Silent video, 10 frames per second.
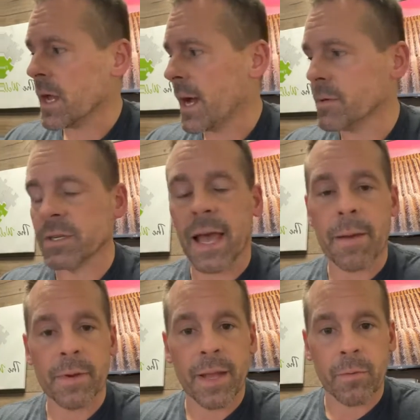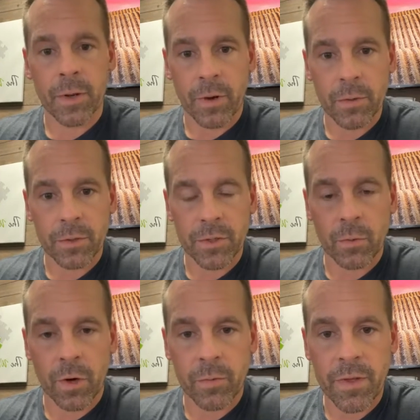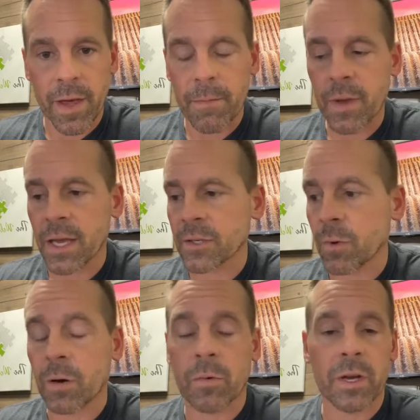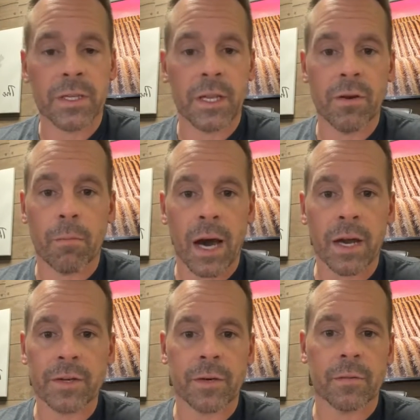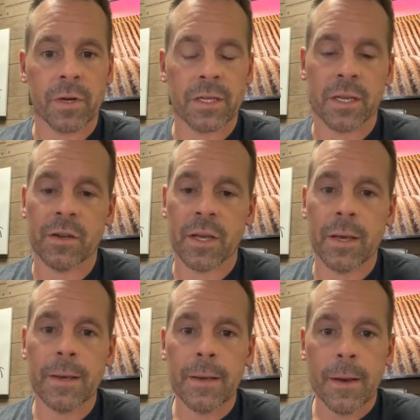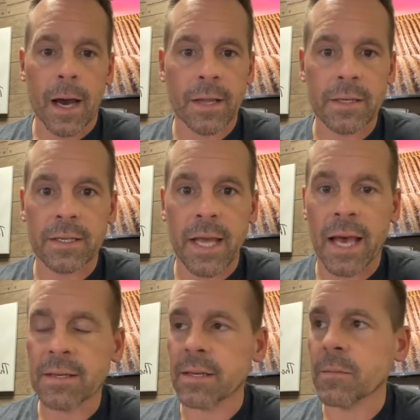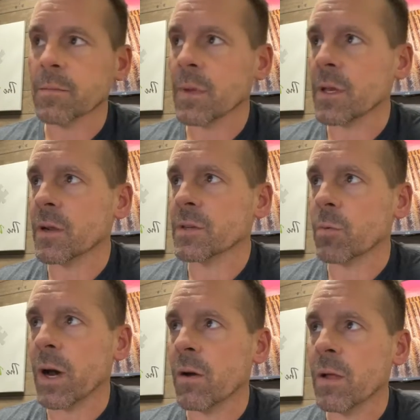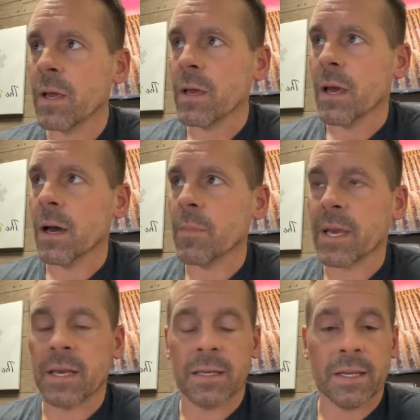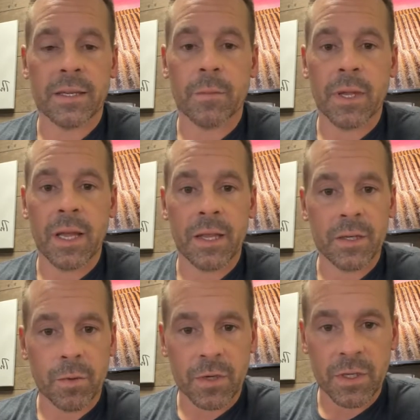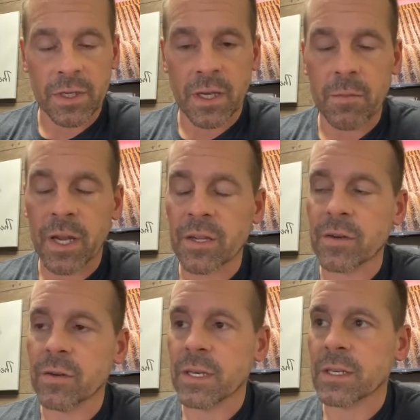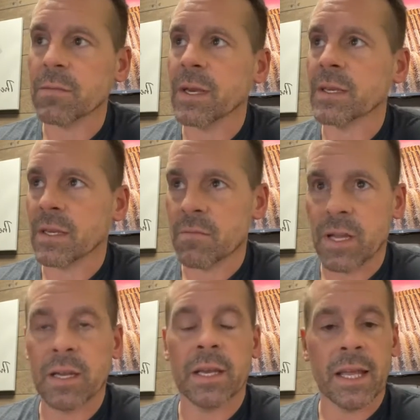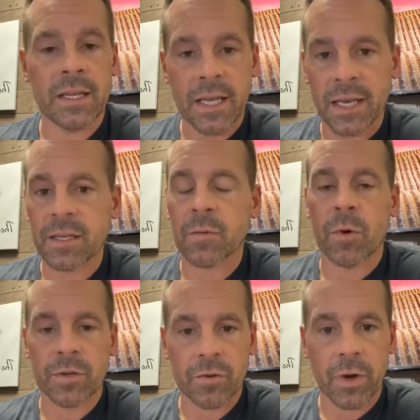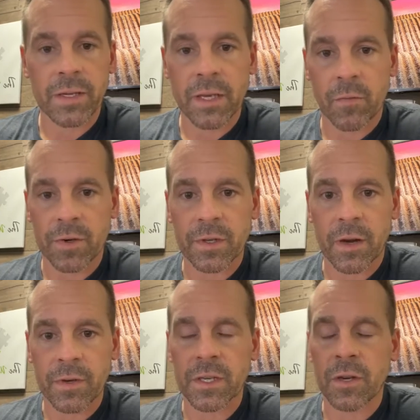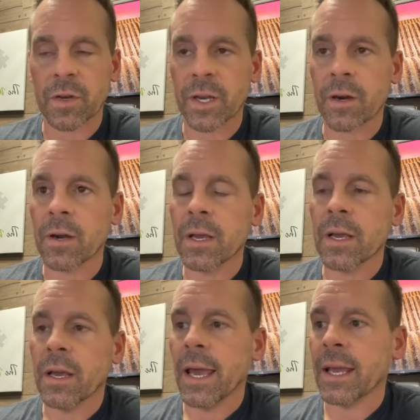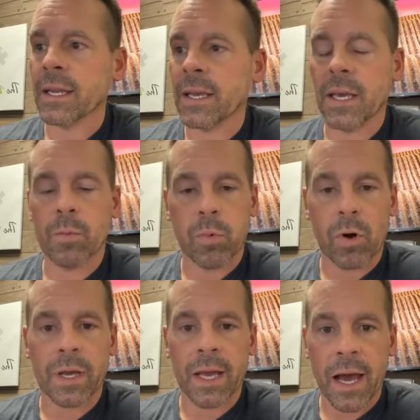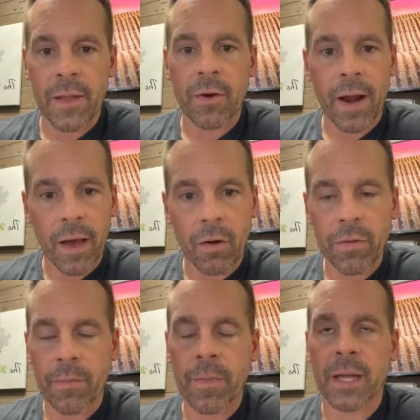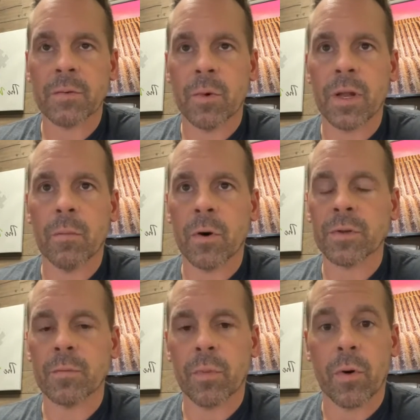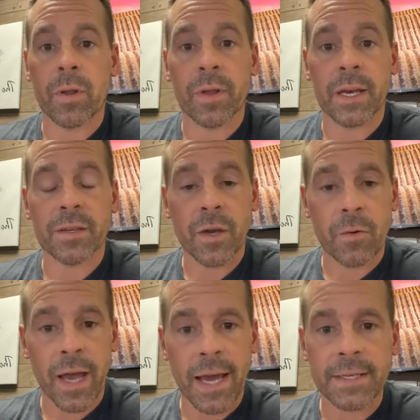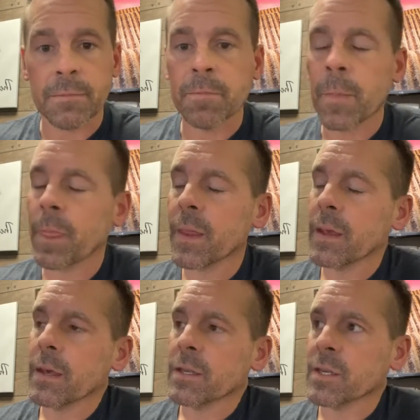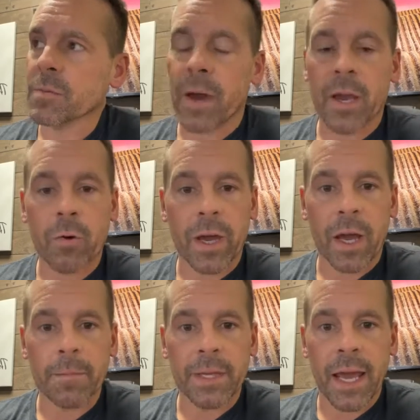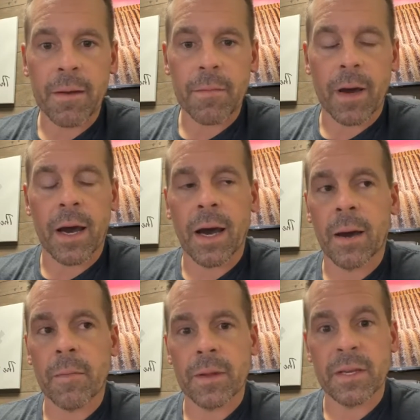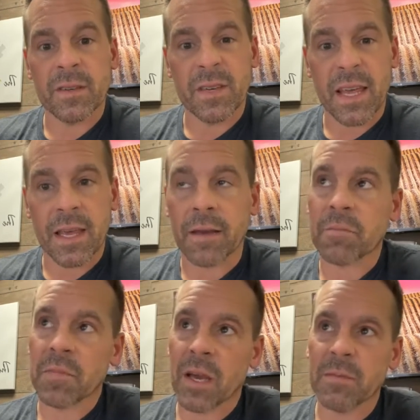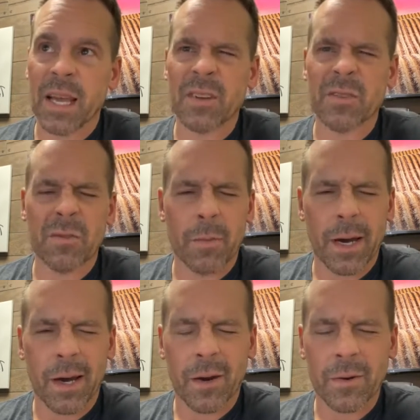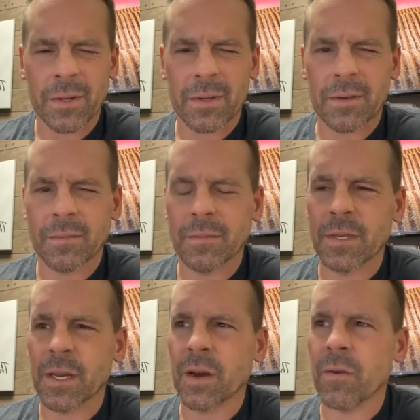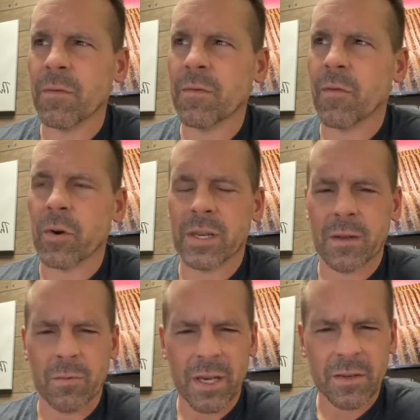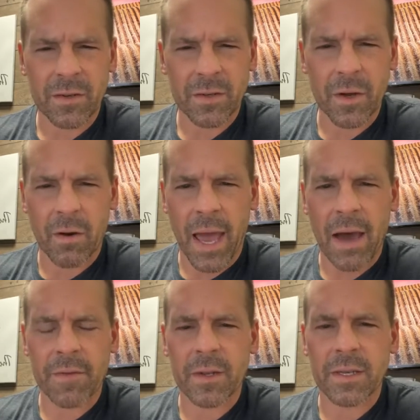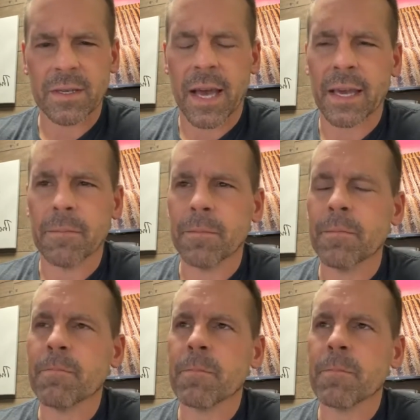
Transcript: I'm just happy that we were able to work with him as well. We'll continue to monitor. We'll continue to test him, as well, because that's something that this person is committed to. Is committed to getting tested once or twice every single year, and to keep working on their health. That's one of the most important things. So, guys, just my quick update. This is, I think, comes out to about 14 weeks or so after the second.